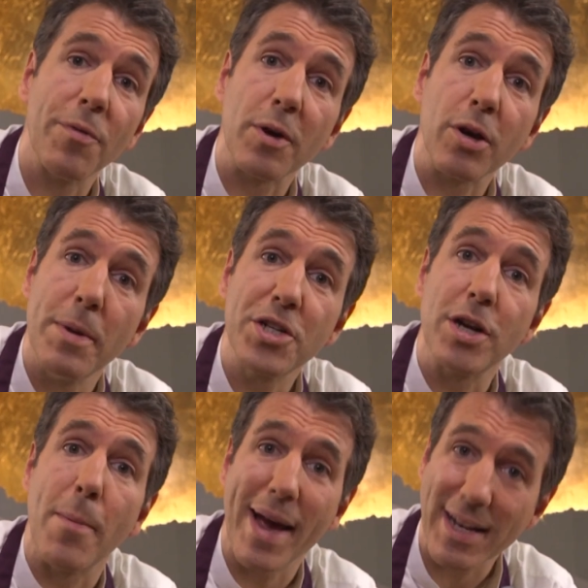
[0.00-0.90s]
what the
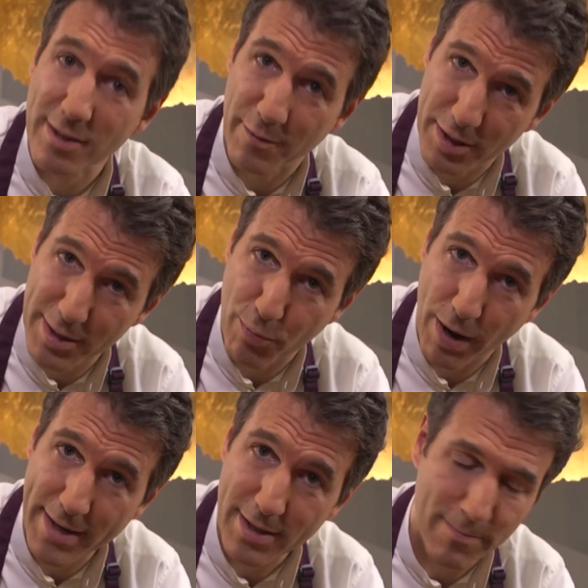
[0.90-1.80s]
Commissioner makes of this
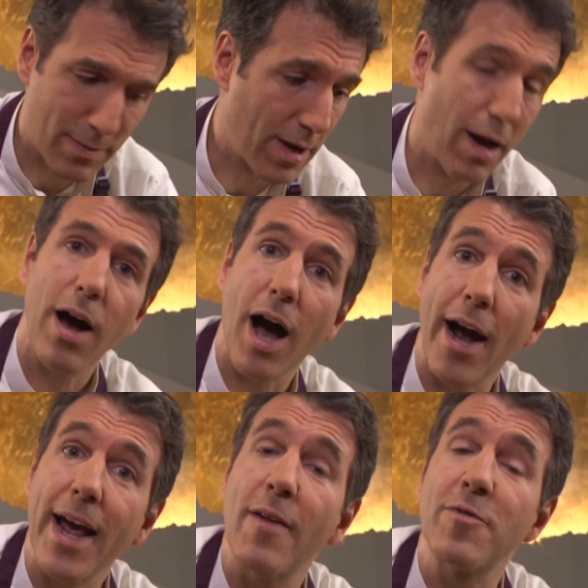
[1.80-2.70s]
bread,
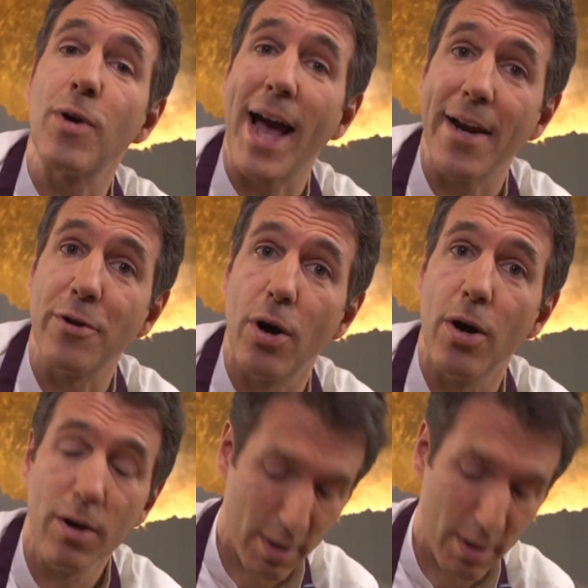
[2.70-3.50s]
I have to hand her